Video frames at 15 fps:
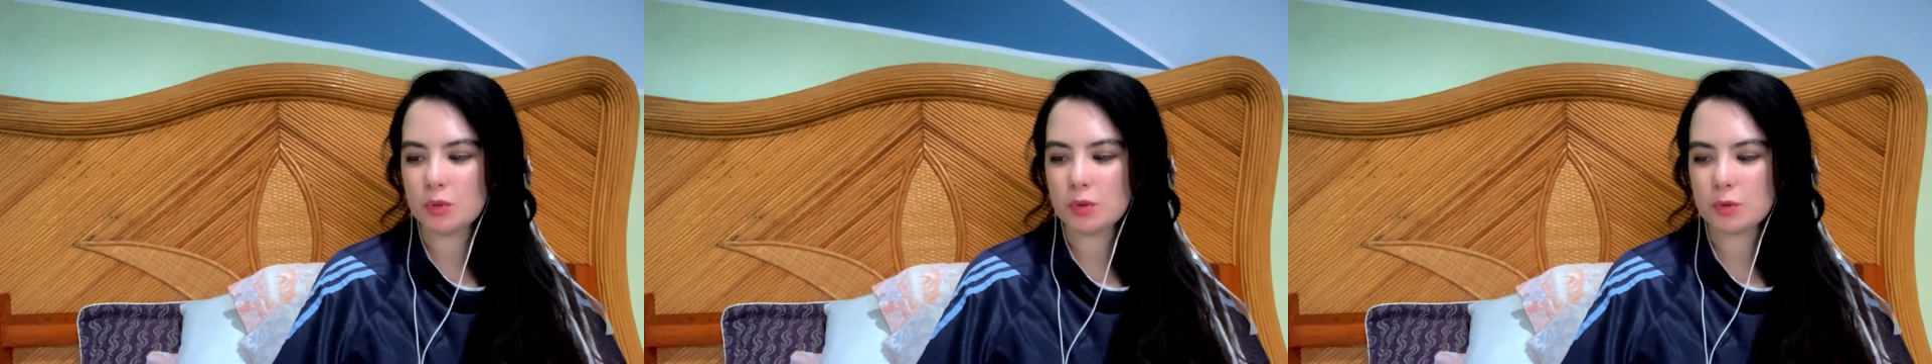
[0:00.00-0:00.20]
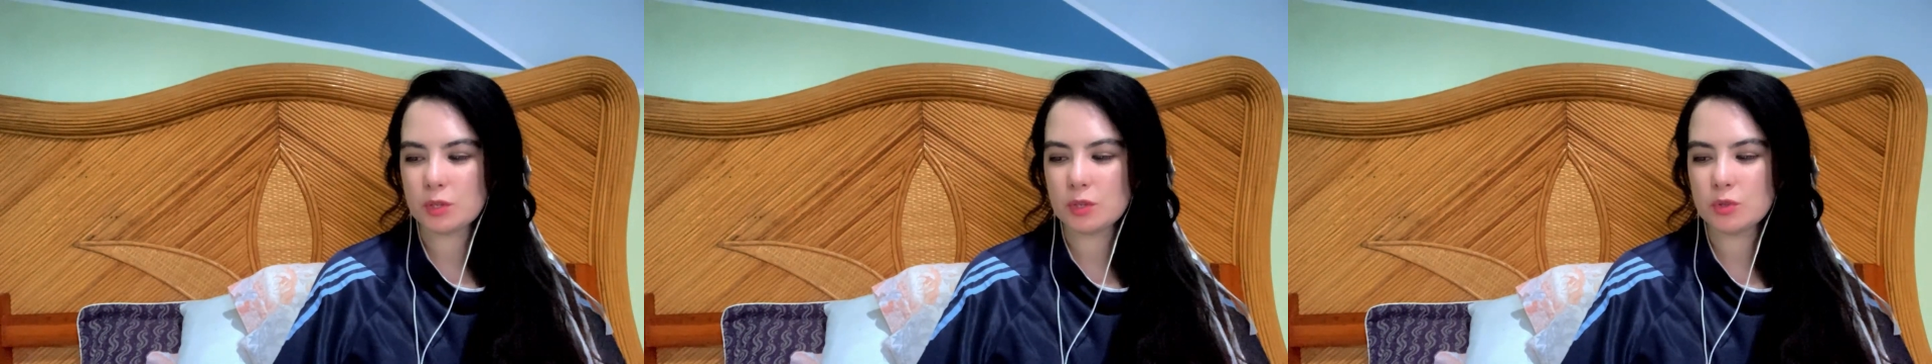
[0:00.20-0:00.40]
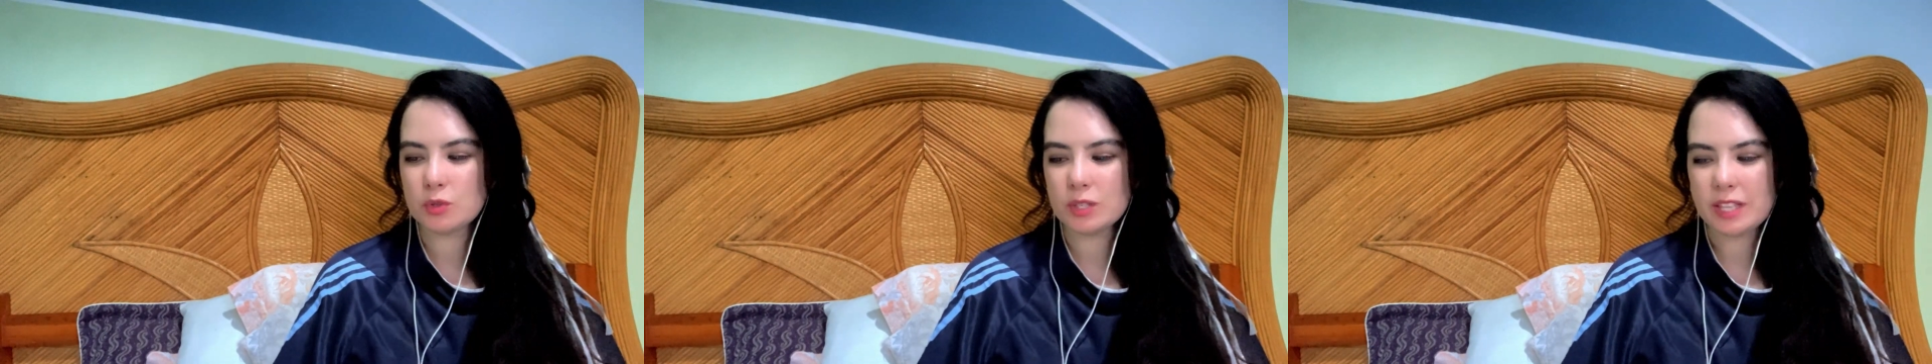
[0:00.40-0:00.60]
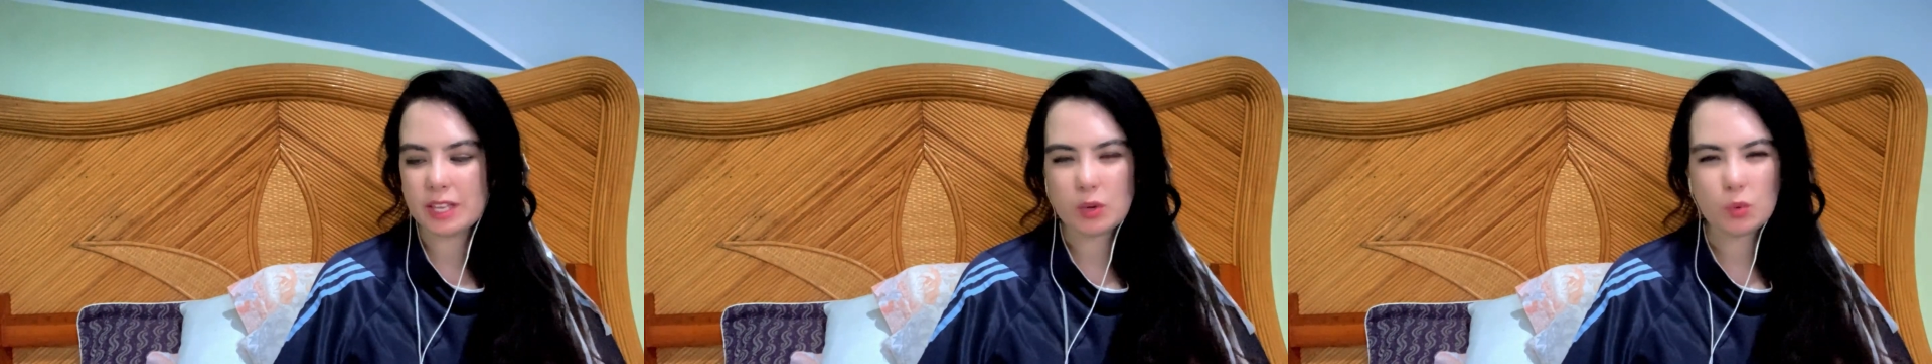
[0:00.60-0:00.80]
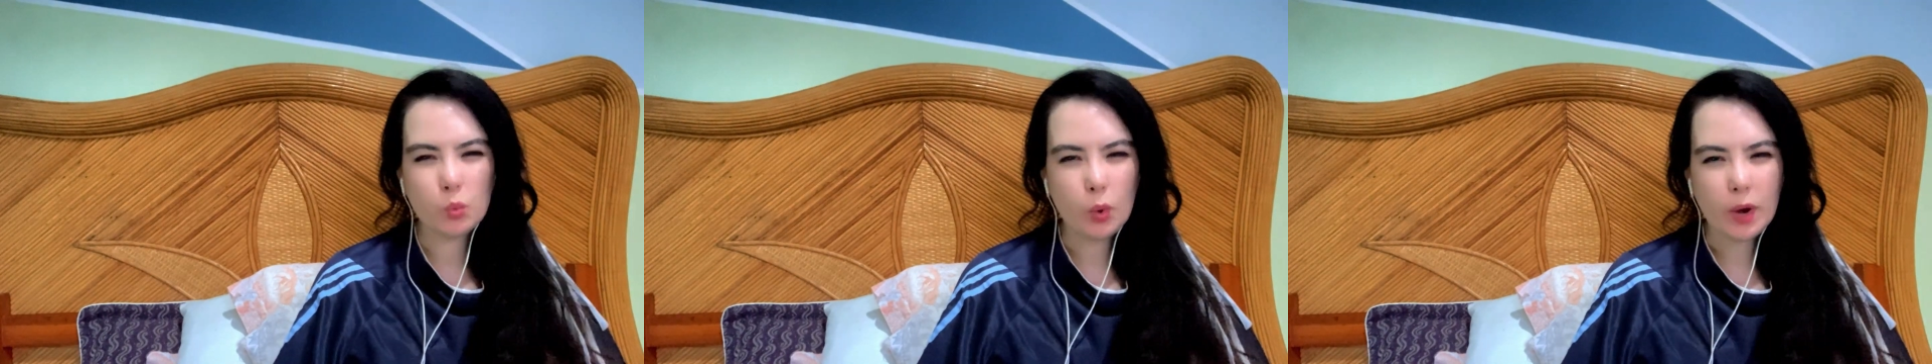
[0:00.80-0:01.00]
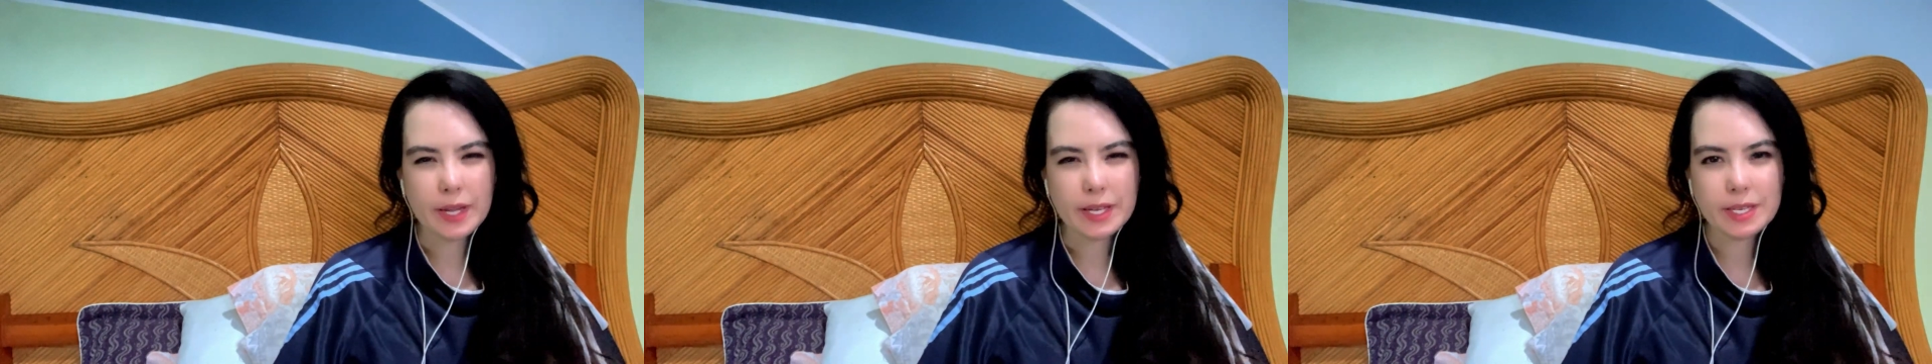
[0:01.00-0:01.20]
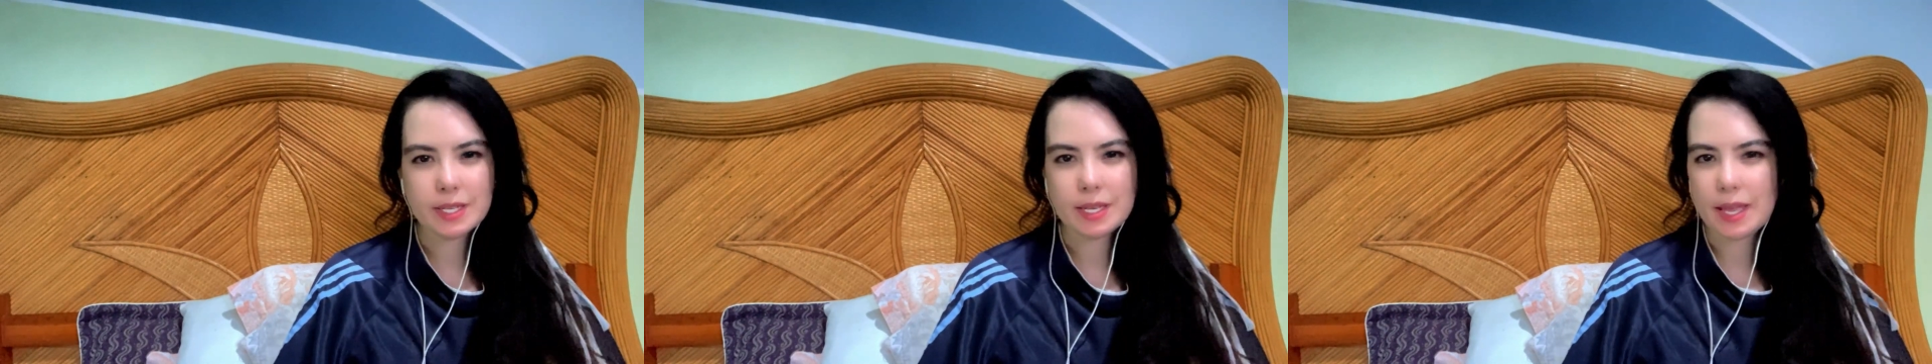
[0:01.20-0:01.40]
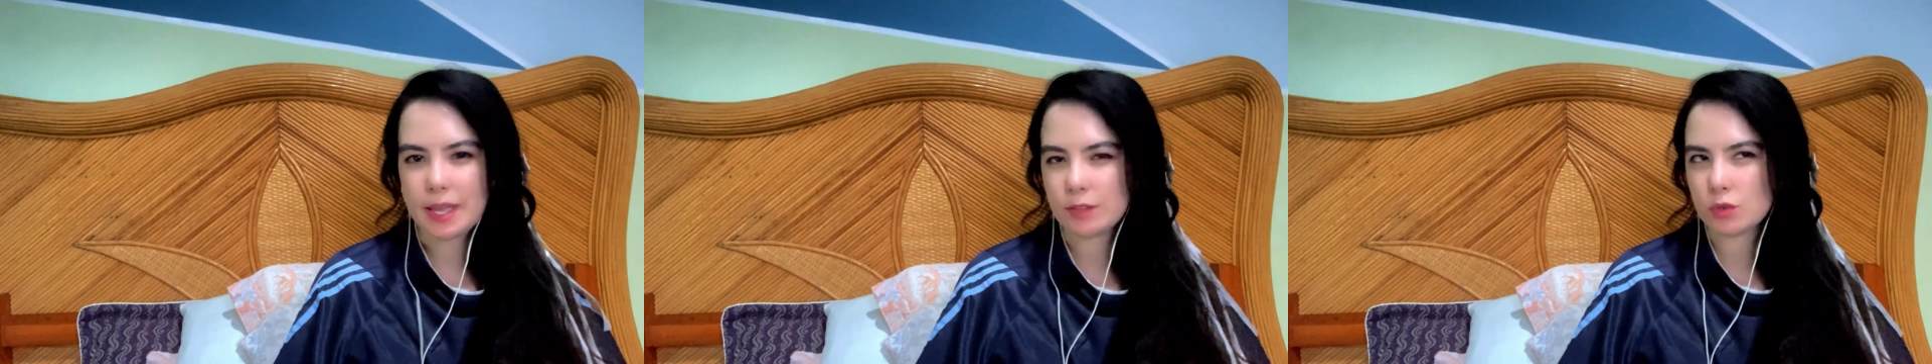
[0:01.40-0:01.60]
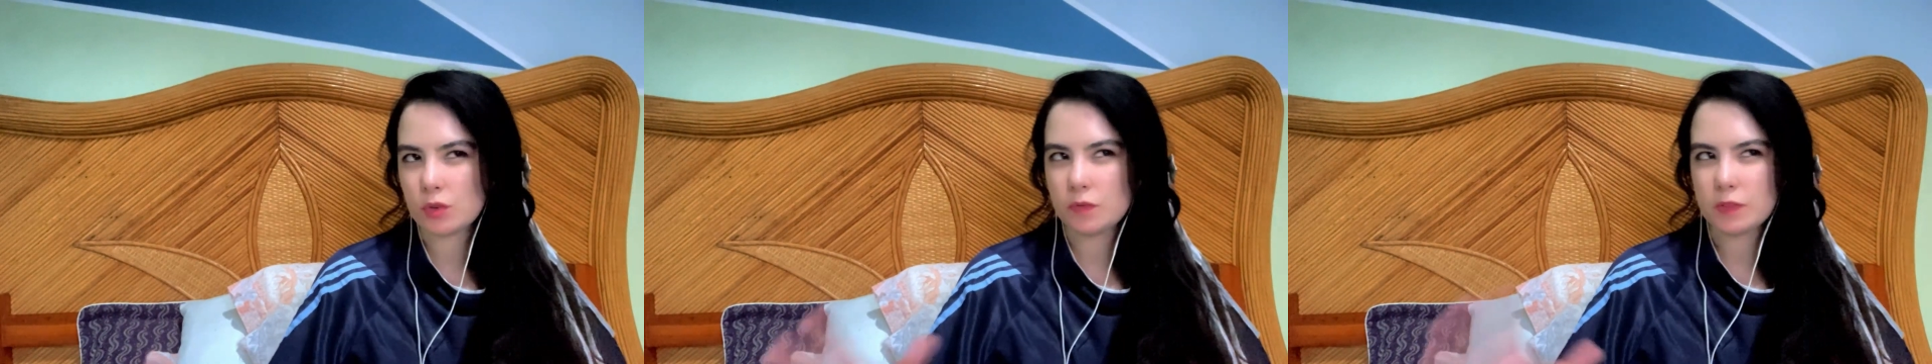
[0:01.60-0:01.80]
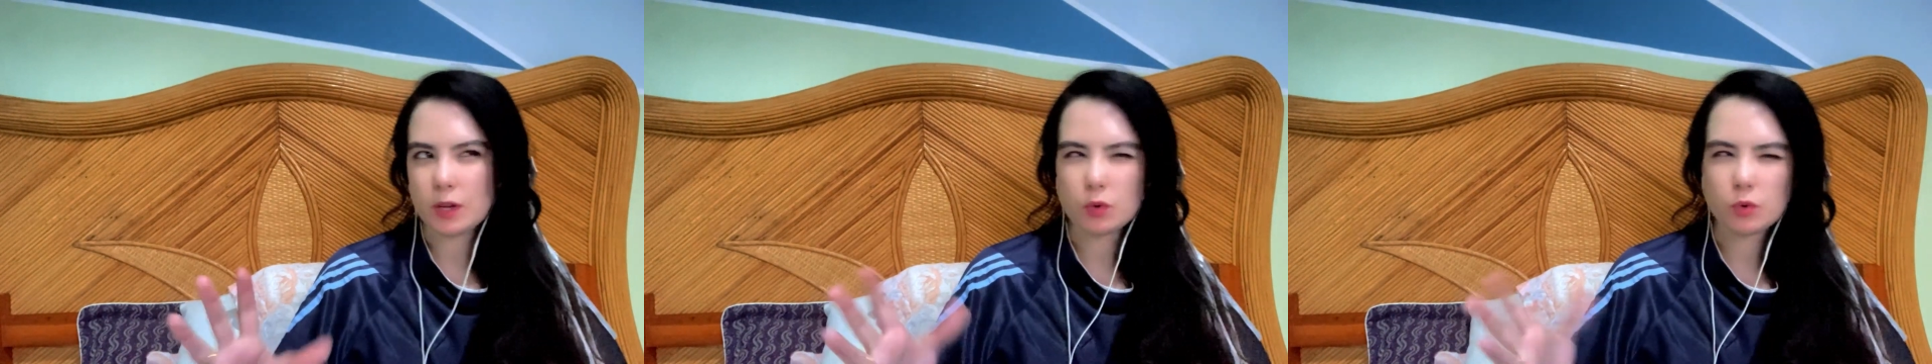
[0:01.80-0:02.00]
they're usually like white and sort
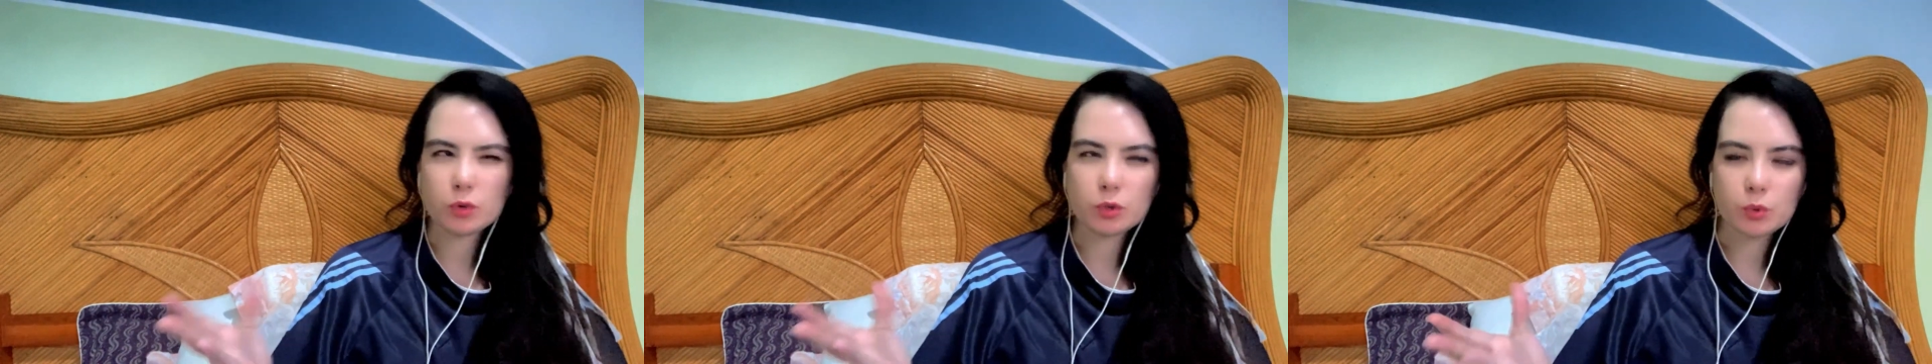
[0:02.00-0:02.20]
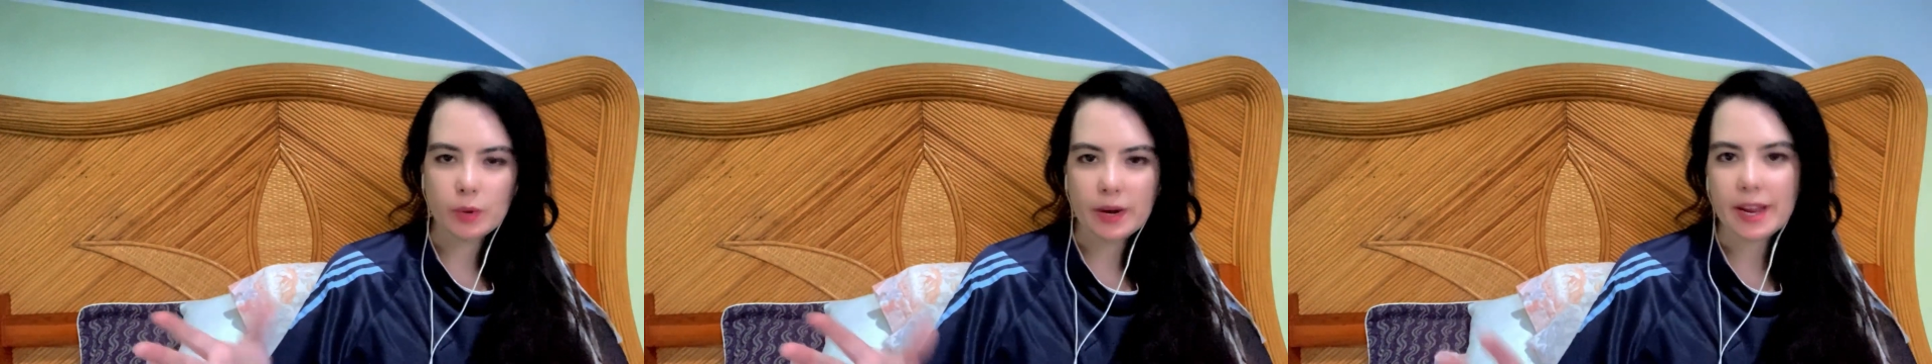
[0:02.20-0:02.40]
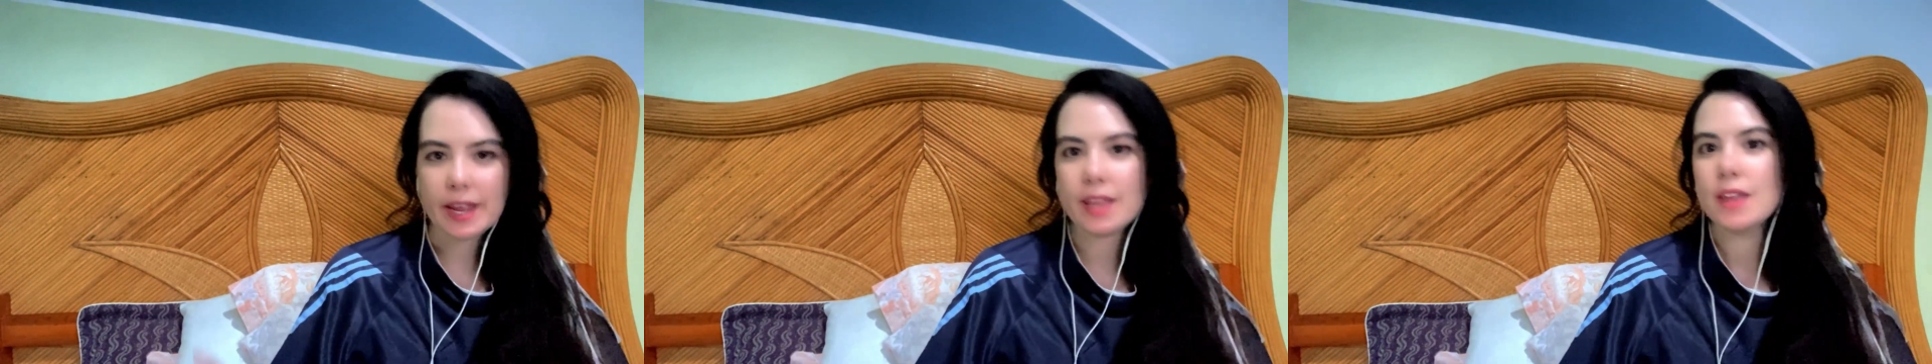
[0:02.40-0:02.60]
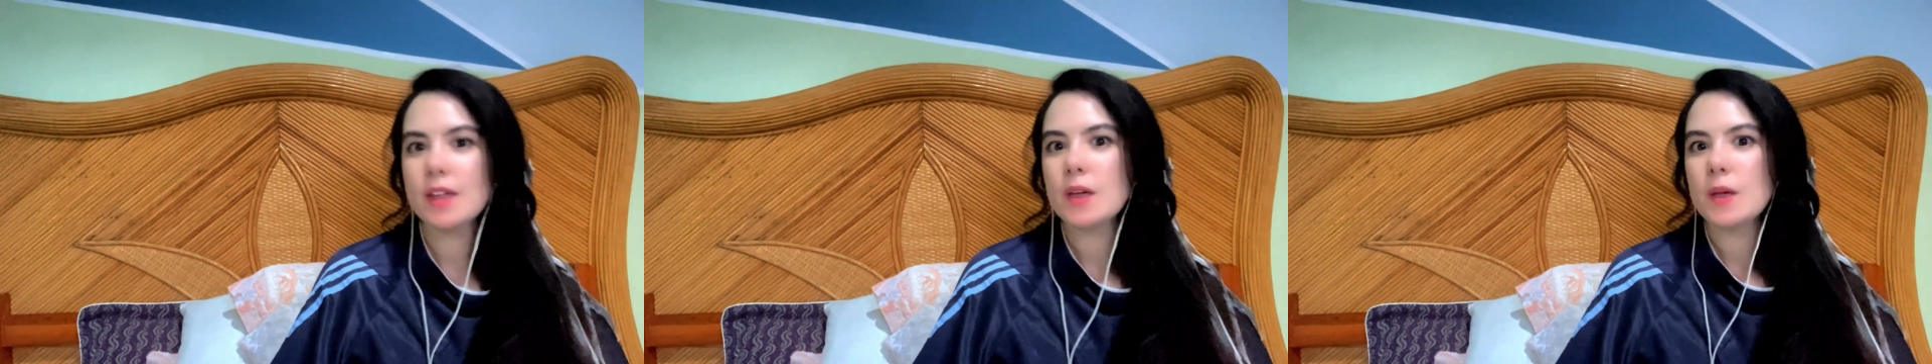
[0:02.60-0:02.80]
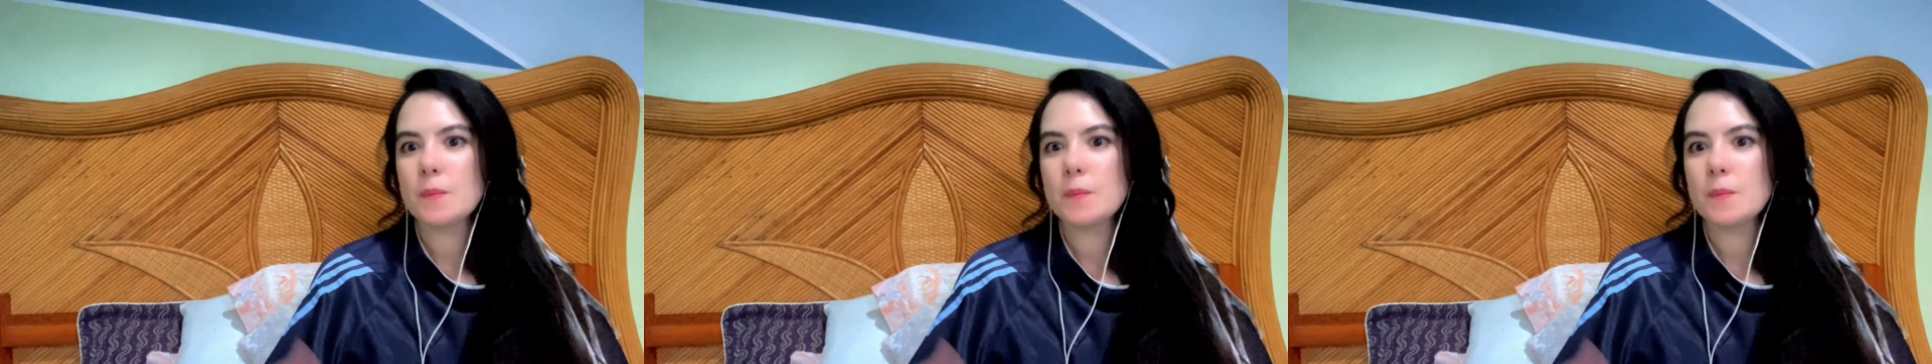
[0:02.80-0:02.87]
of like or gray